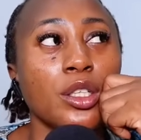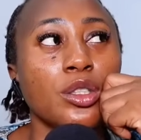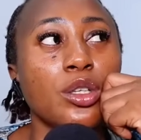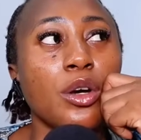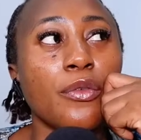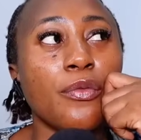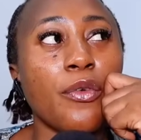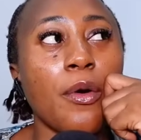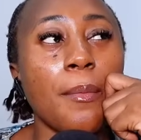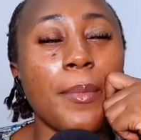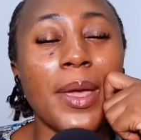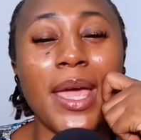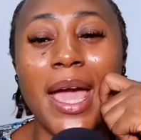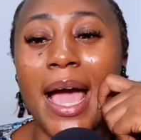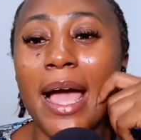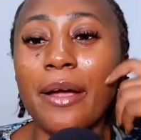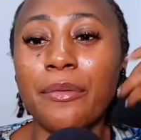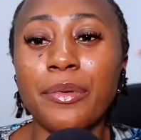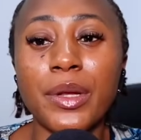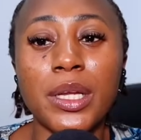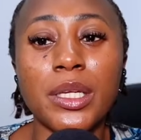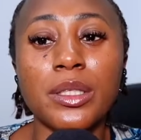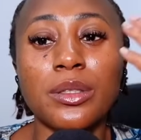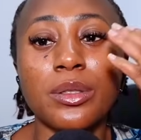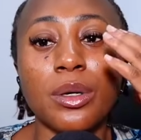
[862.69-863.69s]
So for me,
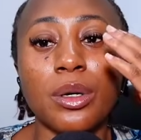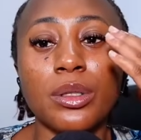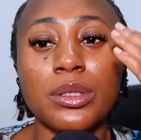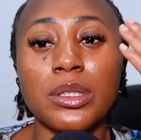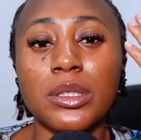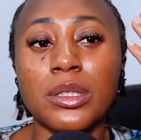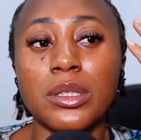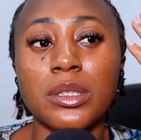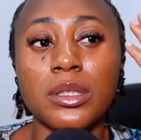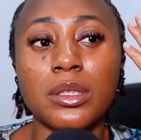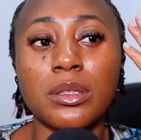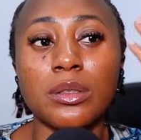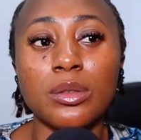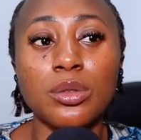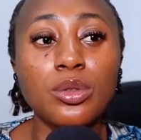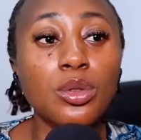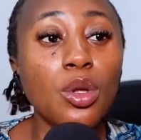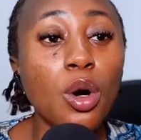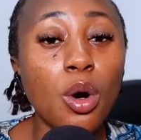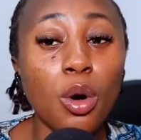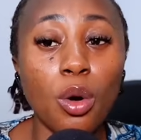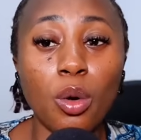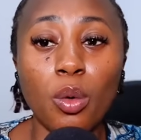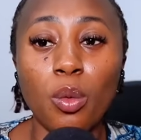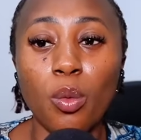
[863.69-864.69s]
I really don't
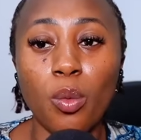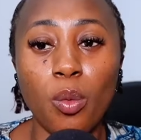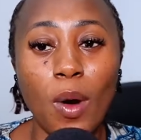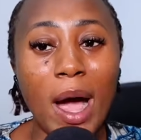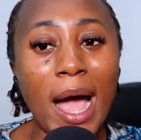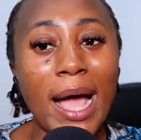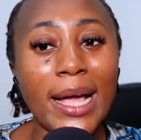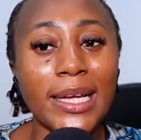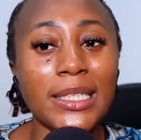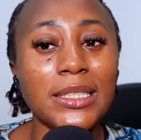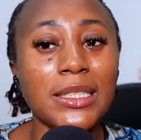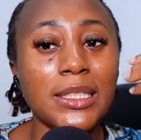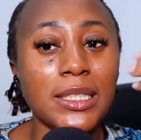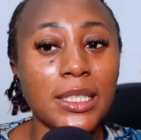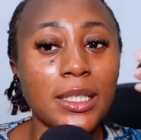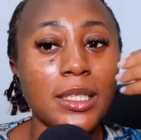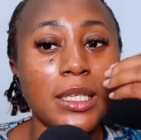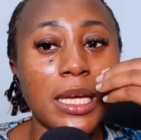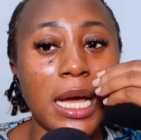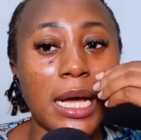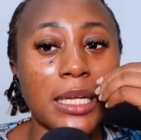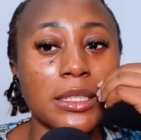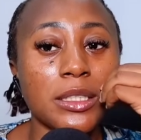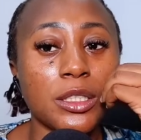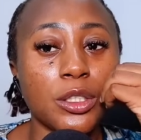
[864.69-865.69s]
know why
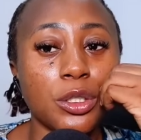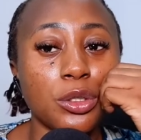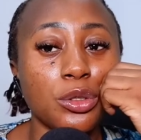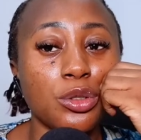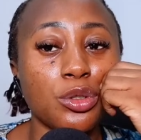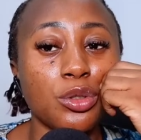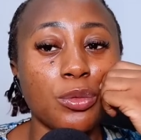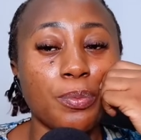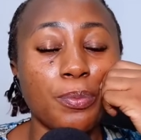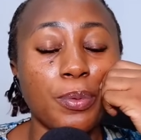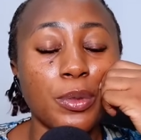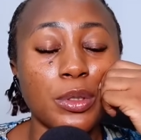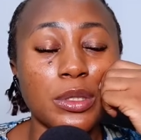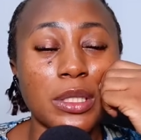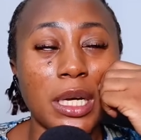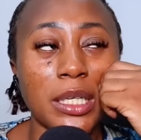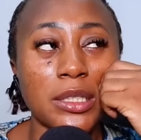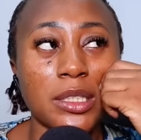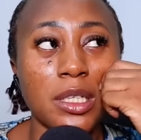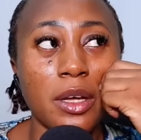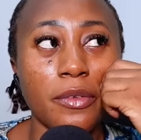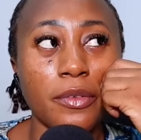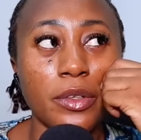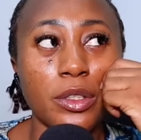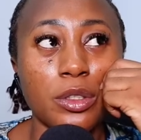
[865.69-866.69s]
she choose to put
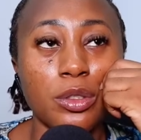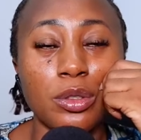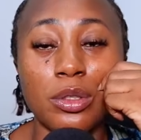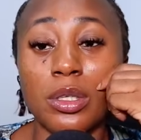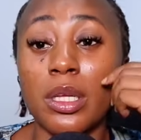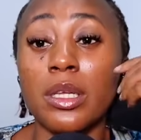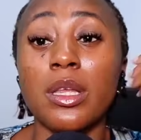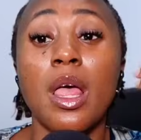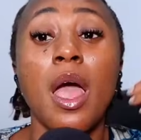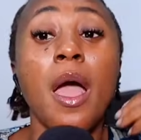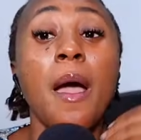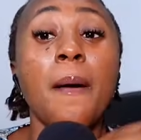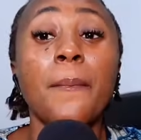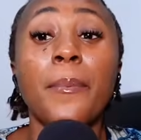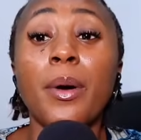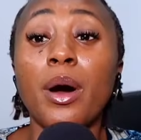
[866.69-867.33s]
herself into this.